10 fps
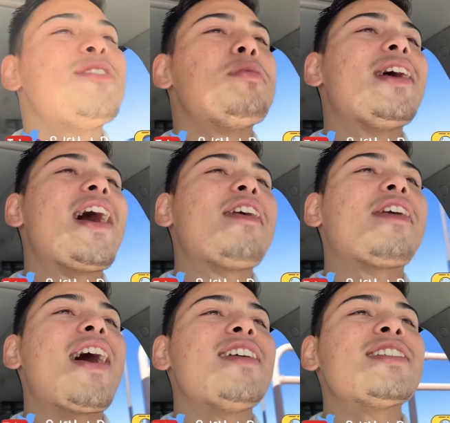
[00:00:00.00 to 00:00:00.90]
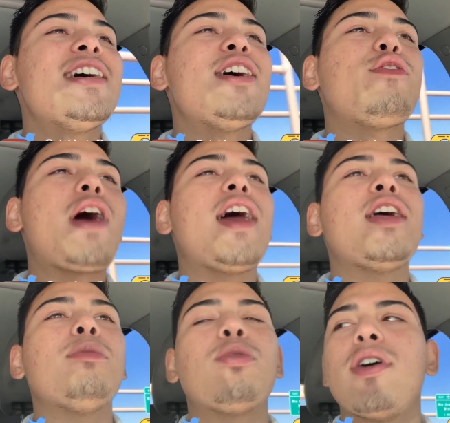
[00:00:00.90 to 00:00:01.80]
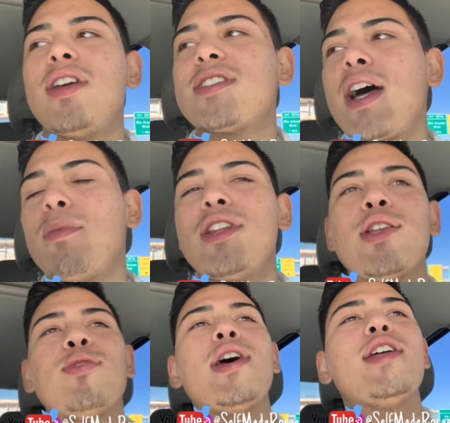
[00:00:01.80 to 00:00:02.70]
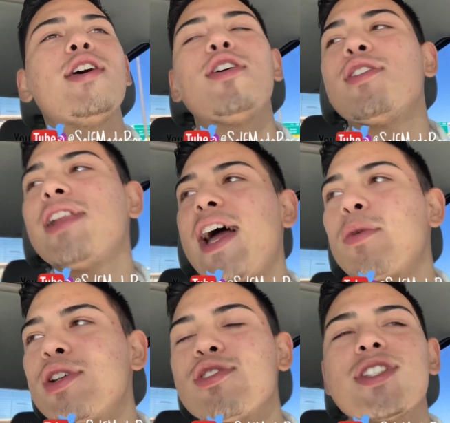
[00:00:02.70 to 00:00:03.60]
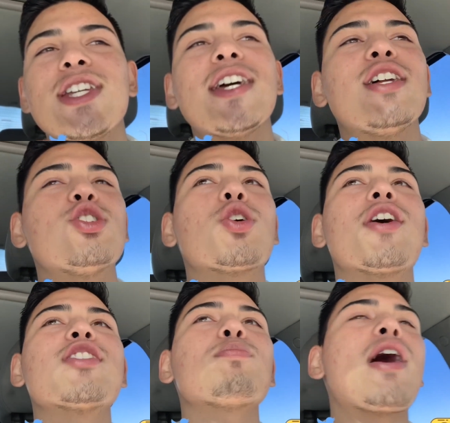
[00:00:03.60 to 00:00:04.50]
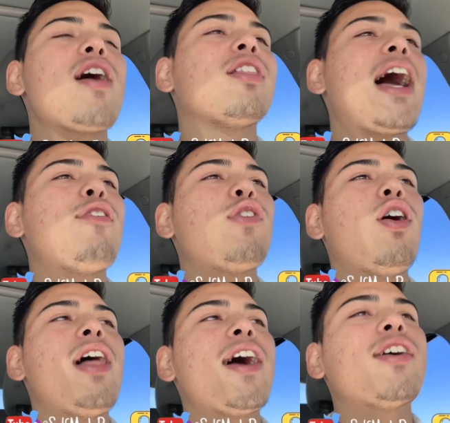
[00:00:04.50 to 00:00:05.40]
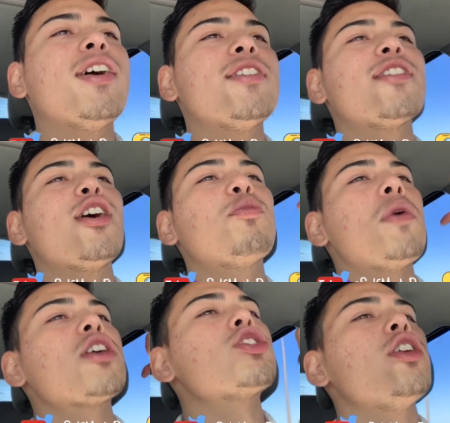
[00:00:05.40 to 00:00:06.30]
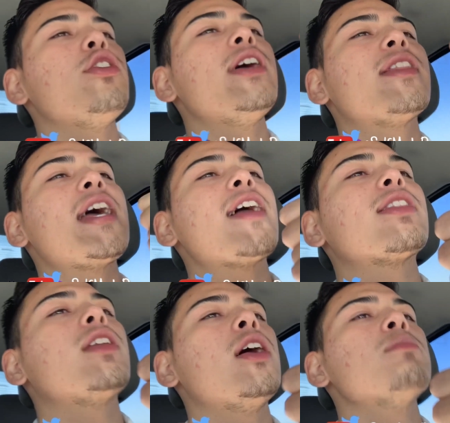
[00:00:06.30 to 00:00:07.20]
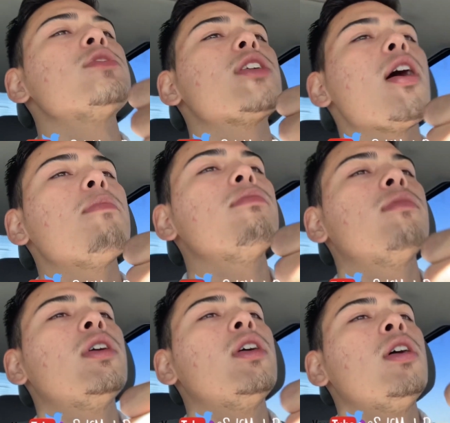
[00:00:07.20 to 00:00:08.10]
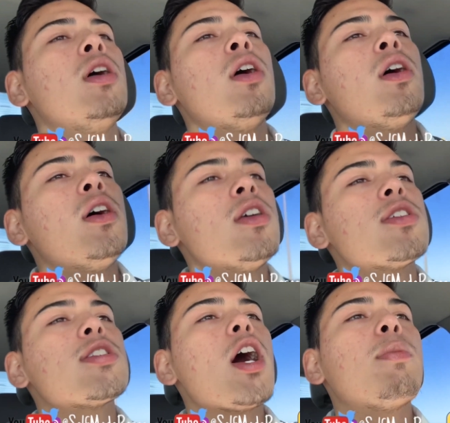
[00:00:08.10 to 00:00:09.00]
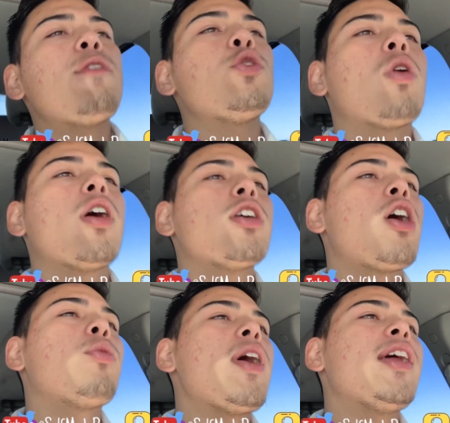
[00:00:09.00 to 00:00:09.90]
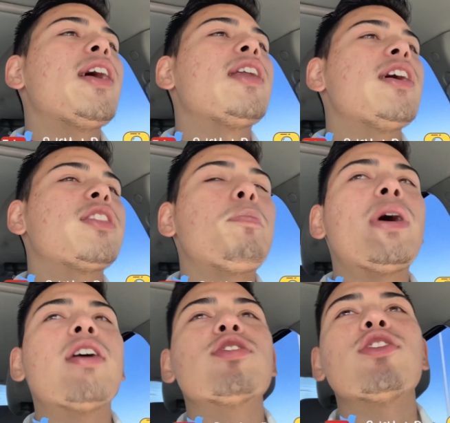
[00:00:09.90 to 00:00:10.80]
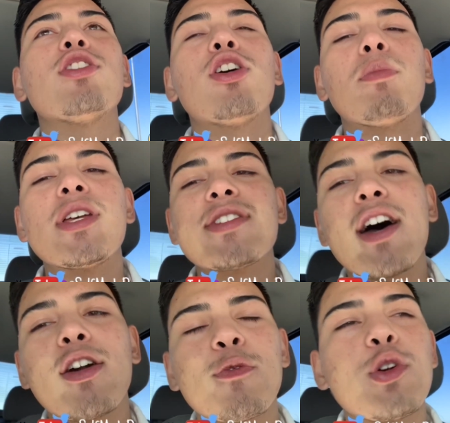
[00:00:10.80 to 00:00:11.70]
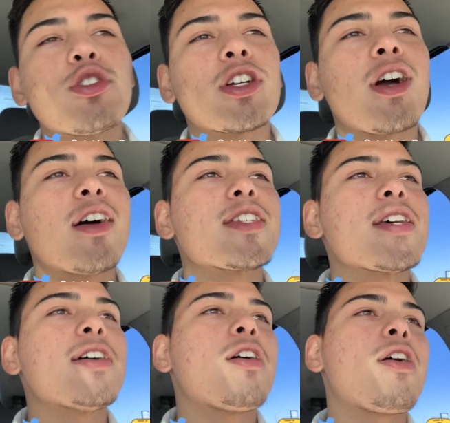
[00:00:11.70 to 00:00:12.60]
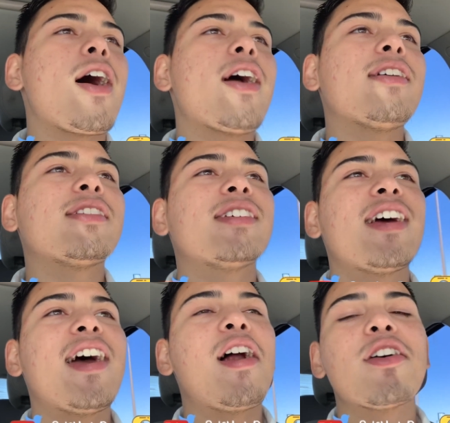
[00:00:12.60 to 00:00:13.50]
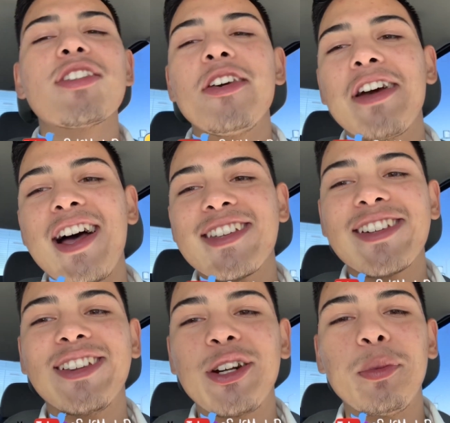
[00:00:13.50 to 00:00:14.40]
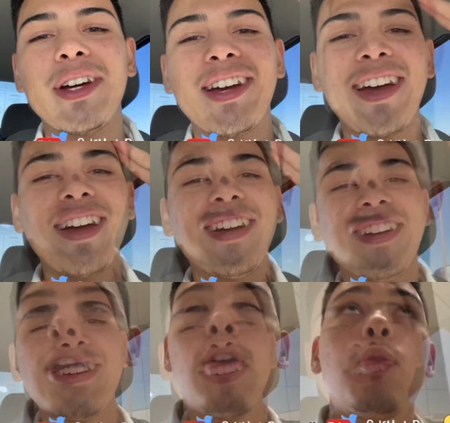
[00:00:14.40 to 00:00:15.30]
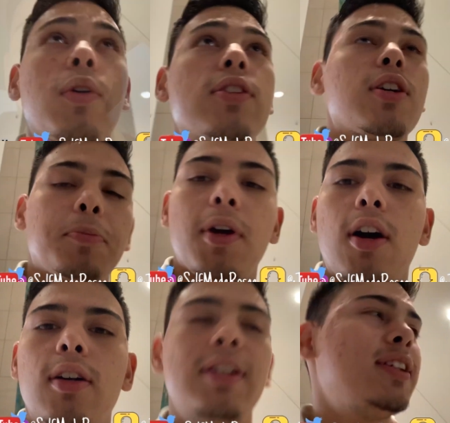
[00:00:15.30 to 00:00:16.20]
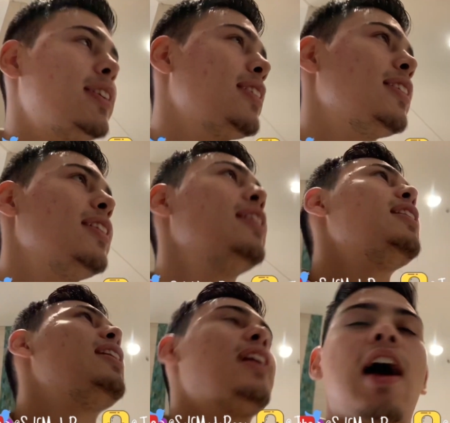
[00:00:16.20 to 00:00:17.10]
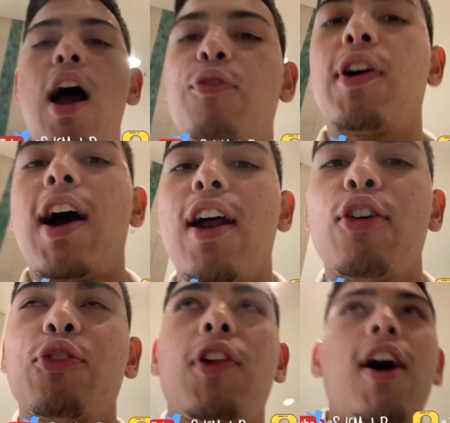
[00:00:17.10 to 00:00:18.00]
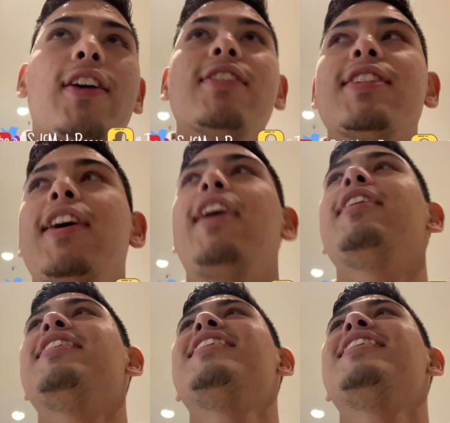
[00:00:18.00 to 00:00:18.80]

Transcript: But yeah, you guys, if at any point in time in this video you like what you see, enjoy, smile, laugh, all that good stuff, make sure you hit that thumbs up, sub if you aren't already, and hit the bell so you don't miss out on future content, all right? And I'll see you guys in a little bit. Hey, what's up, y'all? I forgot I was vlogging today, bro.